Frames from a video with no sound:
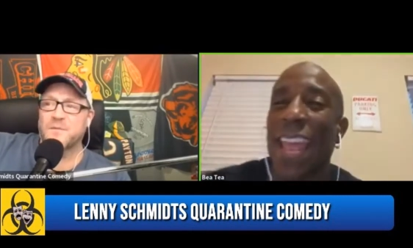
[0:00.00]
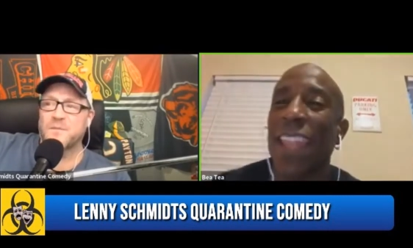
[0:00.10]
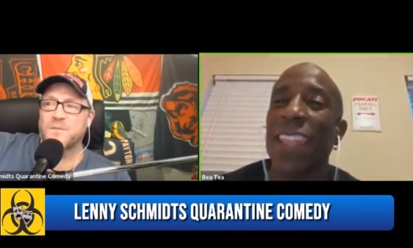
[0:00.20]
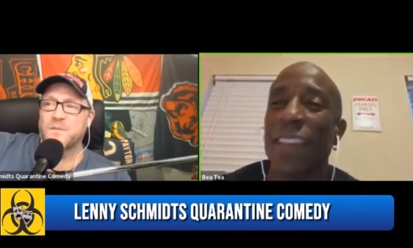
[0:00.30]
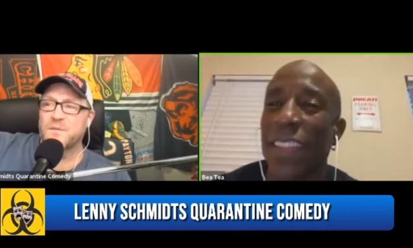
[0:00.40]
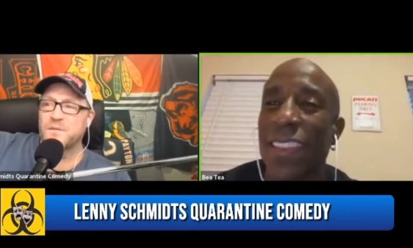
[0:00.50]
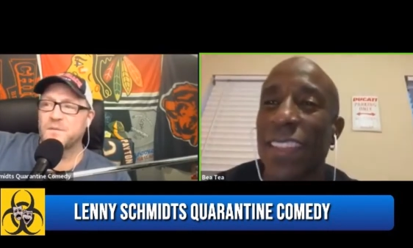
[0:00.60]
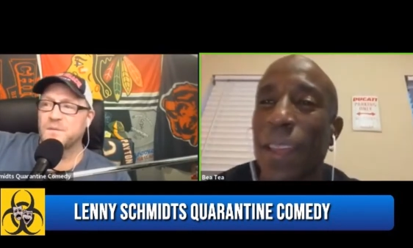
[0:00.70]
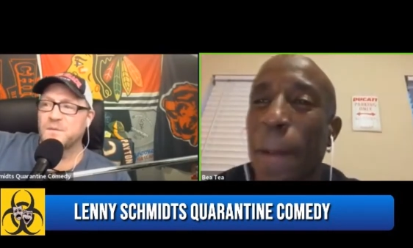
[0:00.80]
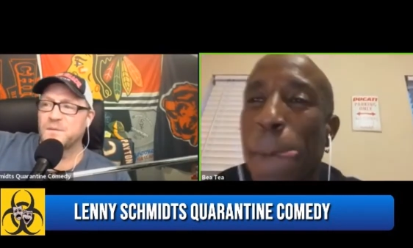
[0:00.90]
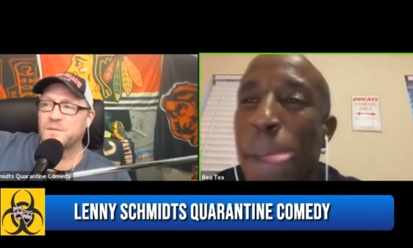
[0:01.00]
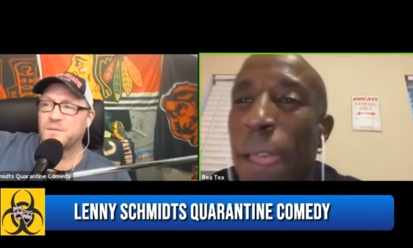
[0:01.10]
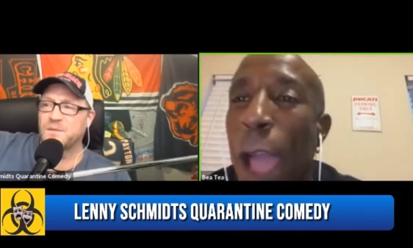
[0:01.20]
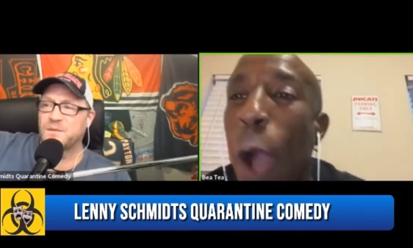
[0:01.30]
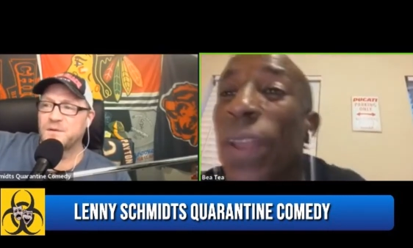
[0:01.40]
Speaker 1: and I love it. You know,
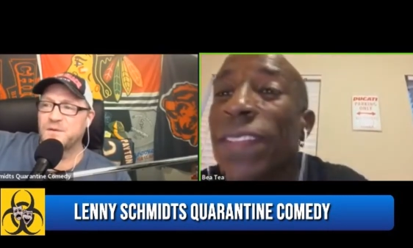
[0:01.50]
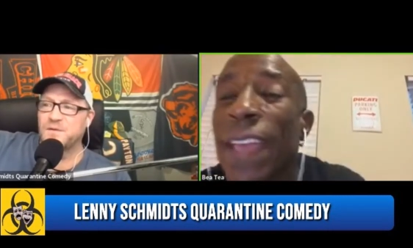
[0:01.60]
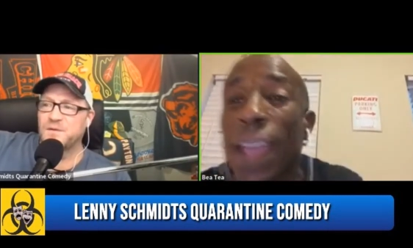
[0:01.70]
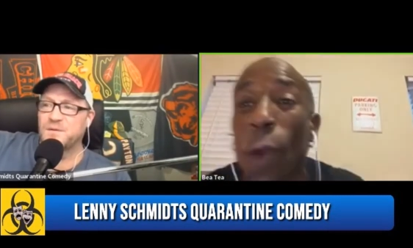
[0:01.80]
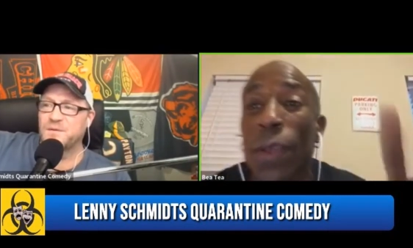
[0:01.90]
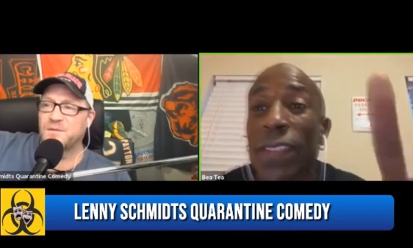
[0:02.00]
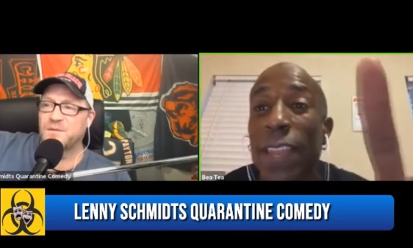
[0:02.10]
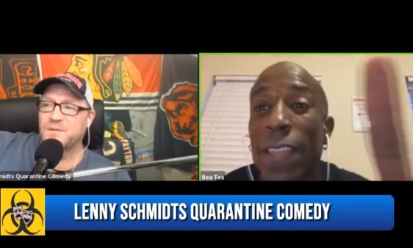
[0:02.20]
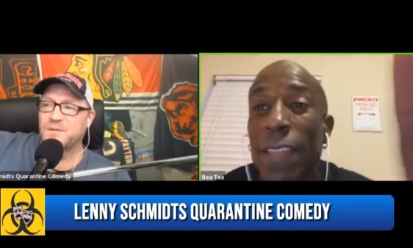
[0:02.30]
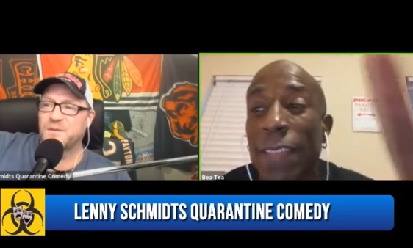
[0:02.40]
I always say, I always say this.